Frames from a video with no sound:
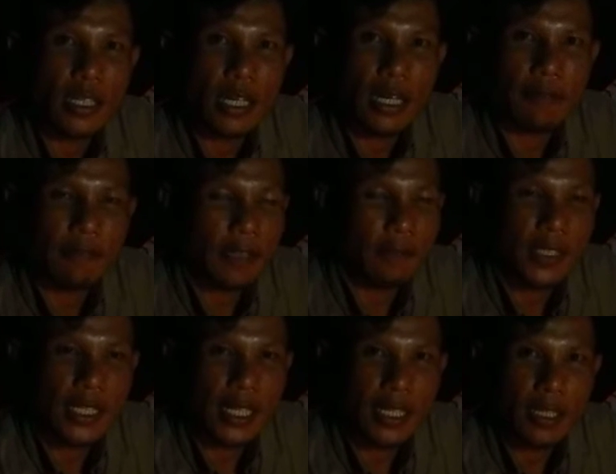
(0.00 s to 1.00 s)
I've ever
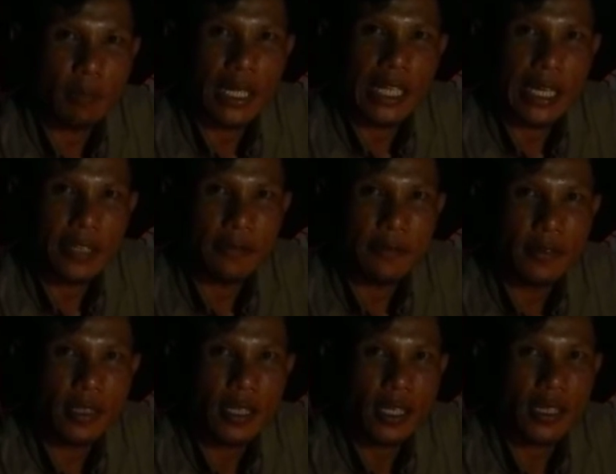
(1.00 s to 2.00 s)
done in my life.
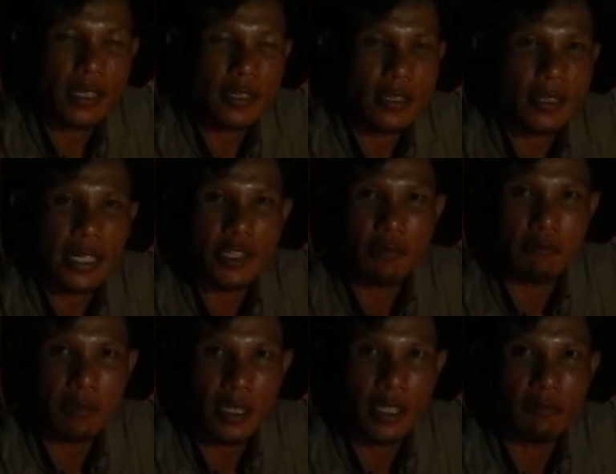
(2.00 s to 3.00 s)
And this is such a
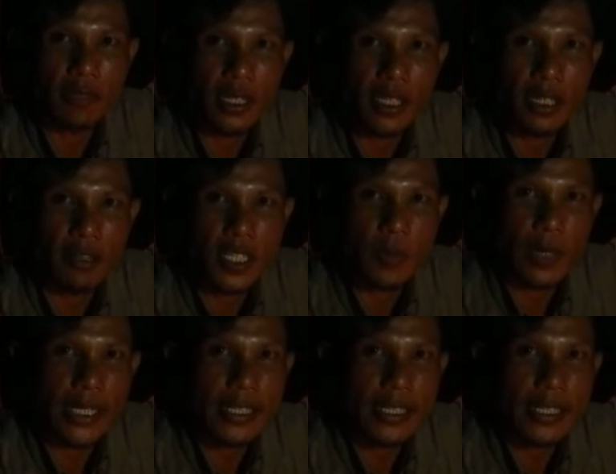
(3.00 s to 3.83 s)
really, really great spot,